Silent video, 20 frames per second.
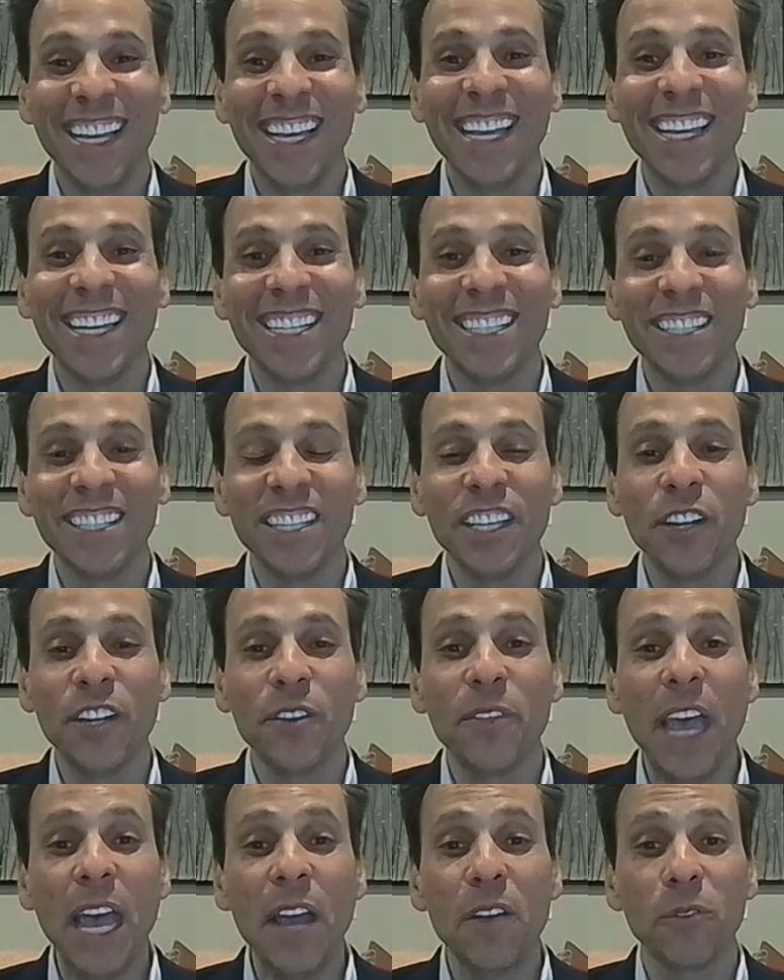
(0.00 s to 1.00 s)

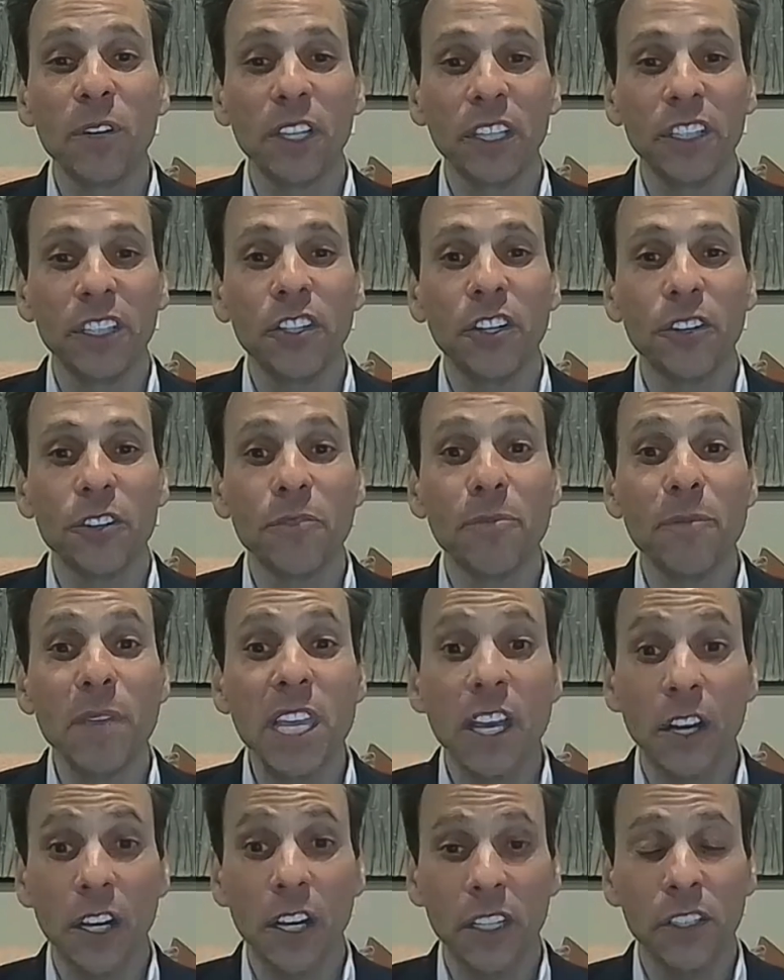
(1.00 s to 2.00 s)
that really turned
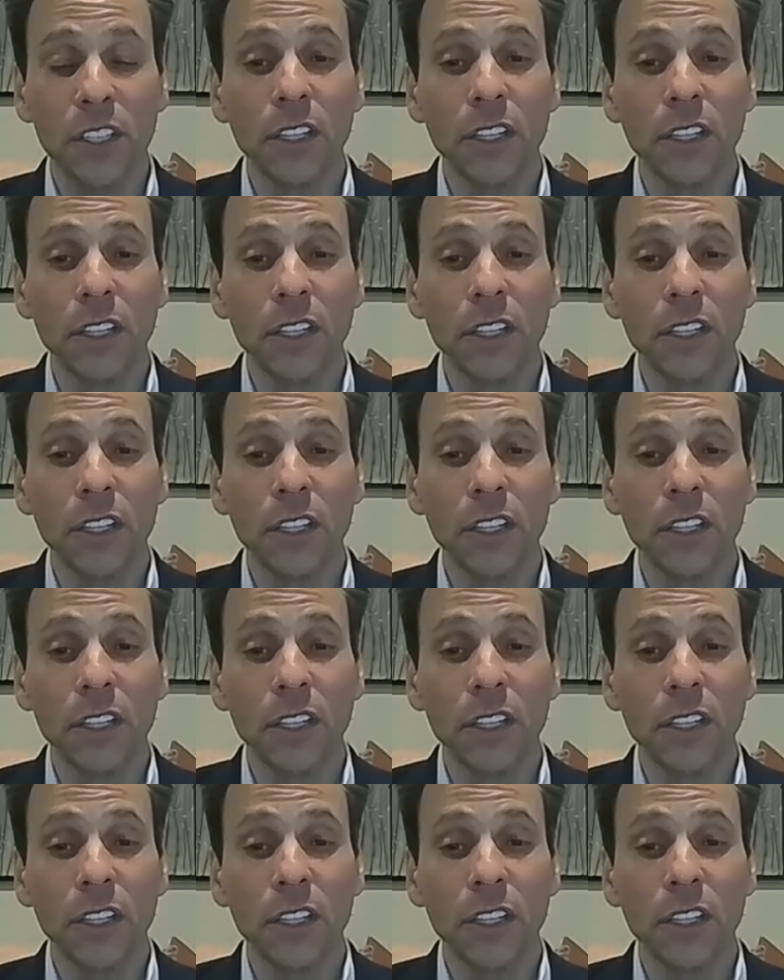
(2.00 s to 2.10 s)
me on